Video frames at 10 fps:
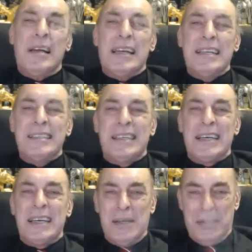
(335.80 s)
and
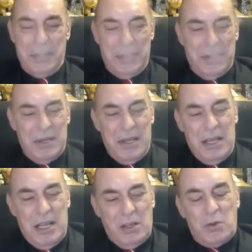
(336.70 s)

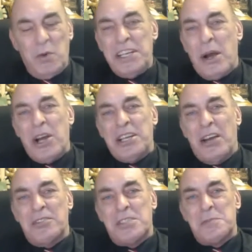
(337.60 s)
Guido, I
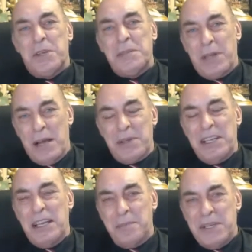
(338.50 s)
notice, has been
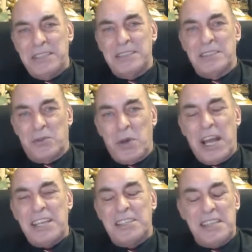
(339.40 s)
pumping out a bit, and
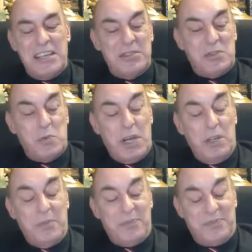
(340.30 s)
Craig's there as
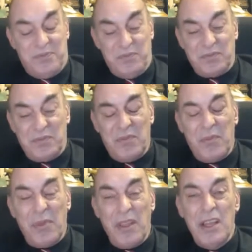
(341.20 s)
well.
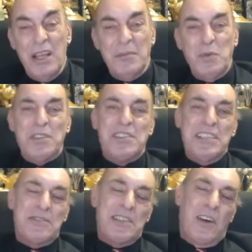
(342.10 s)
But what's
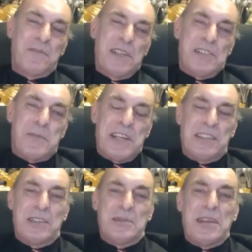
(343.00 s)
interesting, I've been
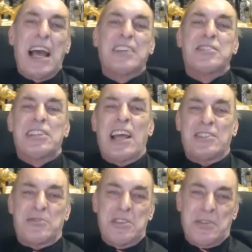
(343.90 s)
speaking to Archie
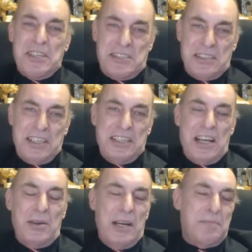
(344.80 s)
Luxury recently,
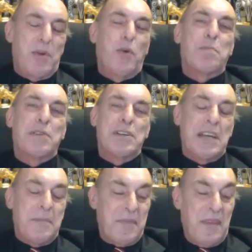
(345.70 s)
Paul
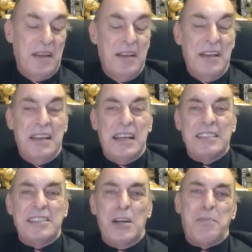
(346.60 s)
Pluter,
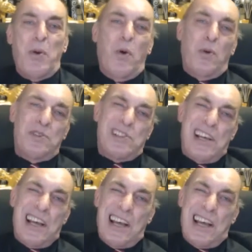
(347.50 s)
and Paul's